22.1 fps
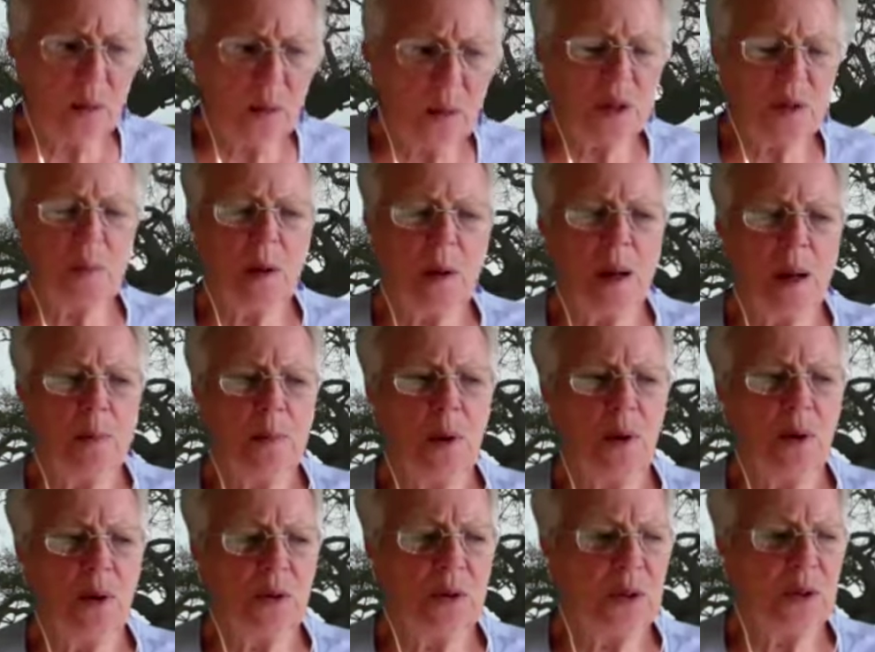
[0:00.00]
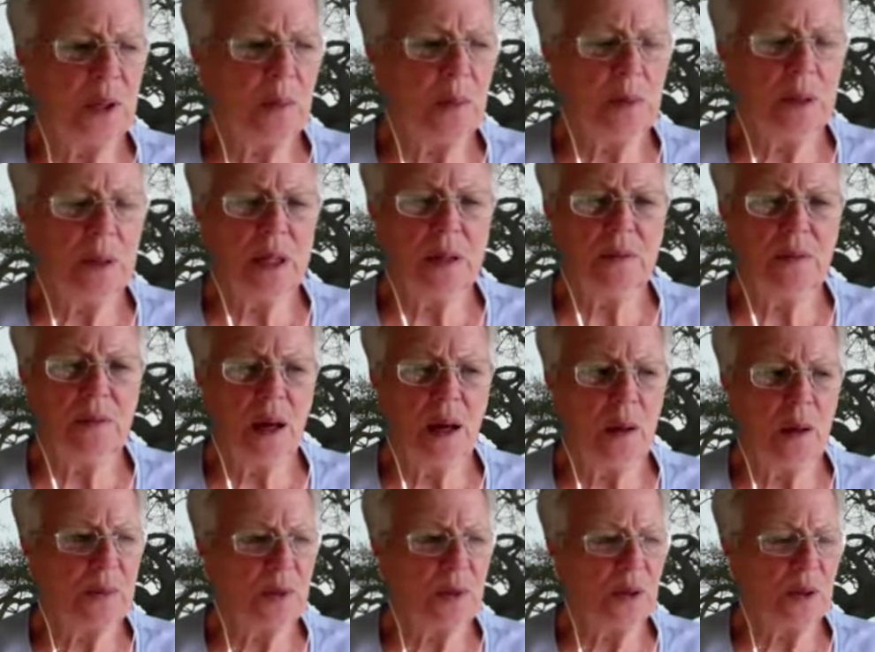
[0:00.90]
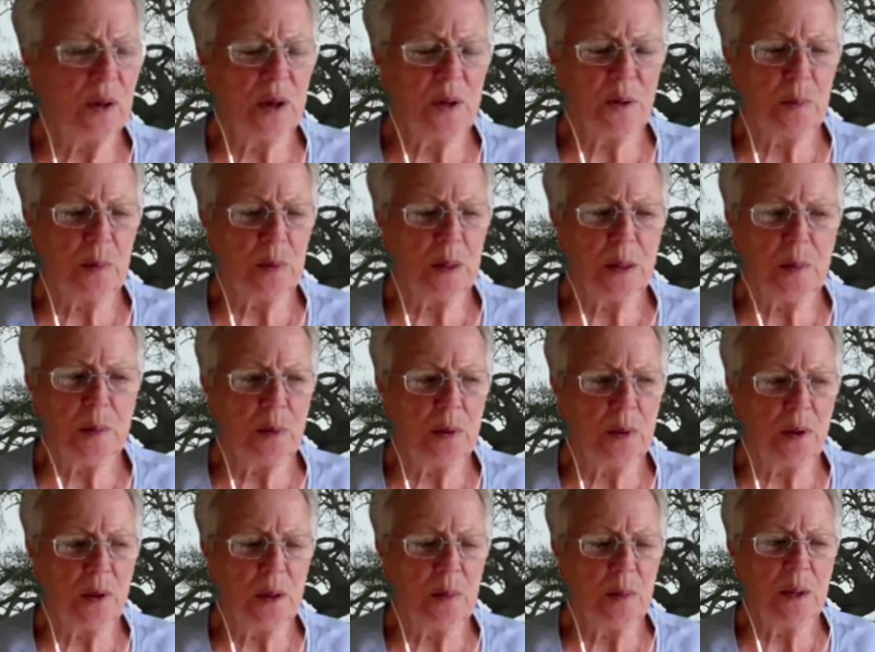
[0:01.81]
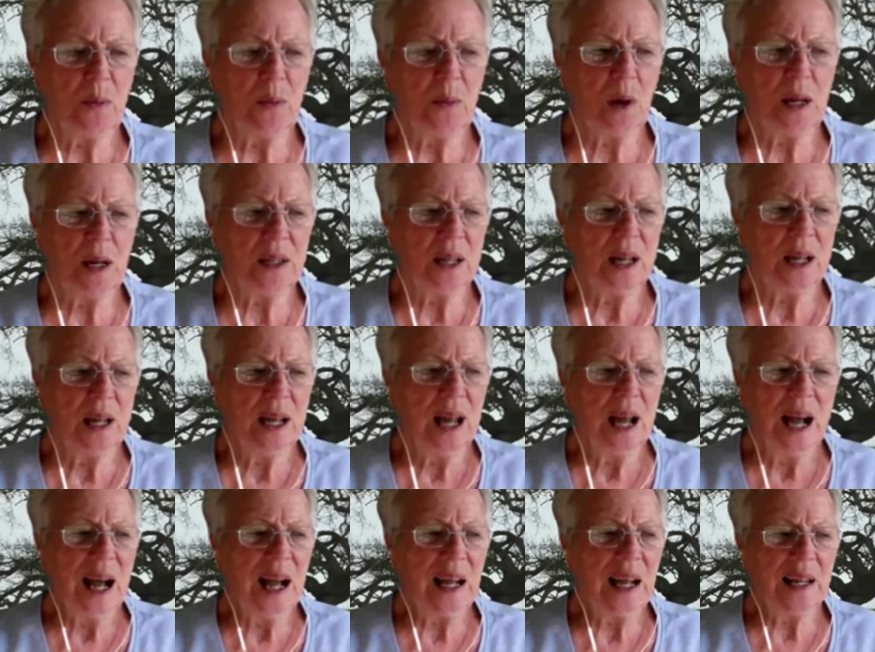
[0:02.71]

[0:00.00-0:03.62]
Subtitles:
with my poetry be of help to other people? I mean, what I